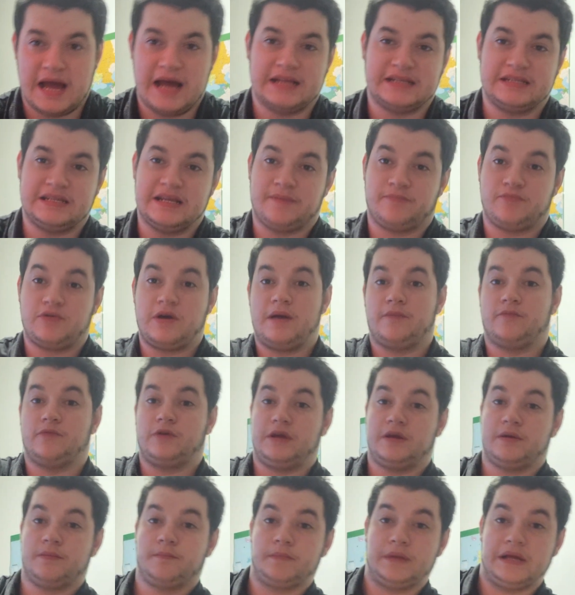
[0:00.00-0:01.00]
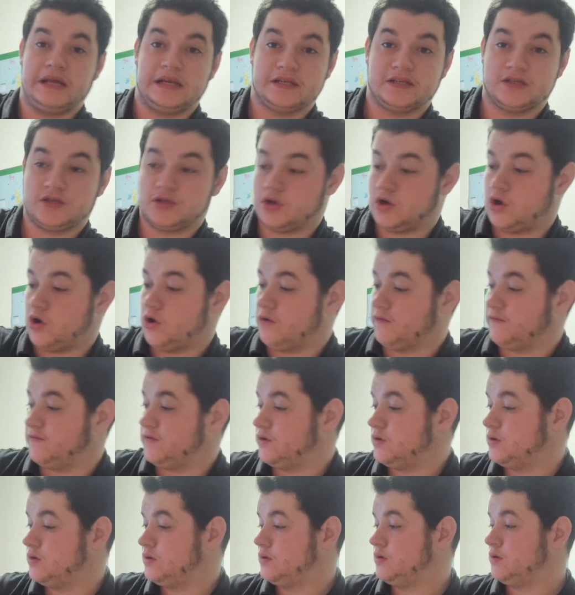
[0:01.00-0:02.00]
as their primary means
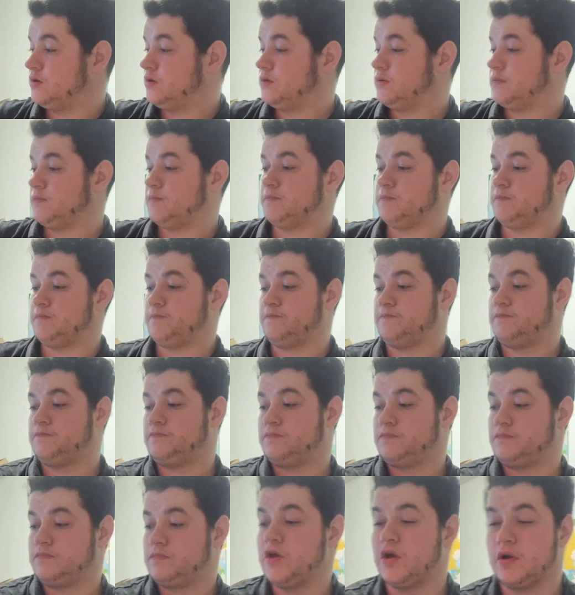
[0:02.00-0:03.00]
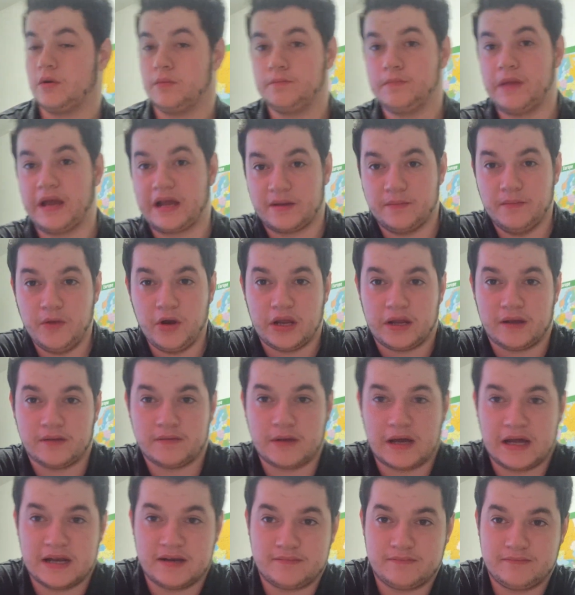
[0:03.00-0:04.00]
of, you know, making money
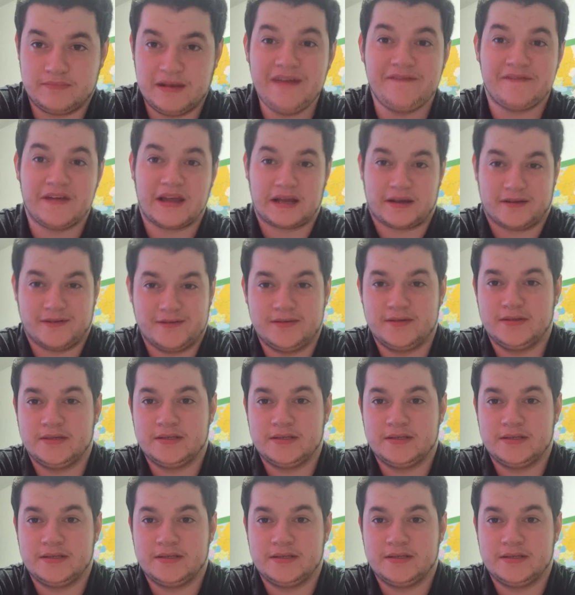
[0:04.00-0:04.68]
and living.